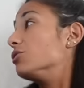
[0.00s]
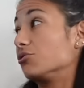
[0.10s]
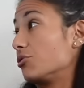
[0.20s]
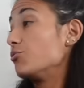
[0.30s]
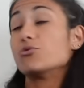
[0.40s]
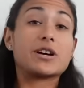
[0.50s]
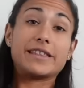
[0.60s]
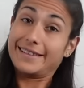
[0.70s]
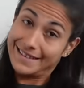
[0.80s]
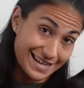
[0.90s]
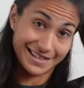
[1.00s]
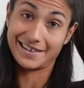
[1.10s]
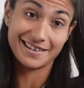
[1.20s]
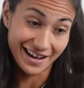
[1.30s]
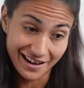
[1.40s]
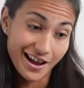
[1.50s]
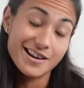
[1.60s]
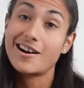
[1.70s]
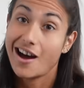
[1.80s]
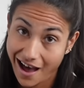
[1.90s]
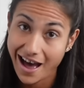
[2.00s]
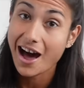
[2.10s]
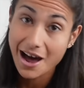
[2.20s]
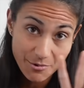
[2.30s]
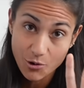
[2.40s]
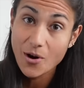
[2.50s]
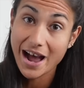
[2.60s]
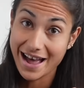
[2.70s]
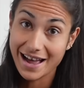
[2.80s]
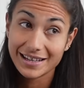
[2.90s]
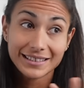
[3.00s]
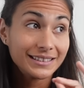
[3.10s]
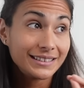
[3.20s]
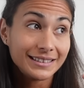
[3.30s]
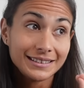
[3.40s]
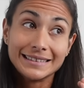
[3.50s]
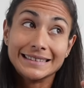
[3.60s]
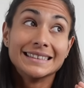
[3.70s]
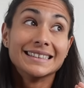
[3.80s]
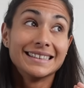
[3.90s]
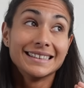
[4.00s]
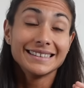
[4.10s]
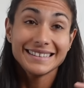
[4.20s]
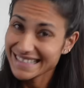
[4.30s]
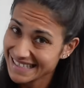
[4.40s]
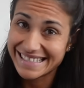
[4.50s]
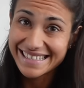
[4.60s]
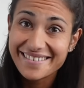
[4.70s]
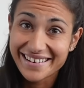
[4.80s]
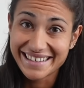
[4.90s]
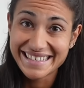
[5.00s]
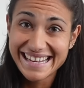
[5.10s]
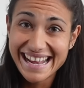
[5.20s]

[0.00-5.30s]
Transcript: or a walk in the desert. Like I, I'm aware this is serious.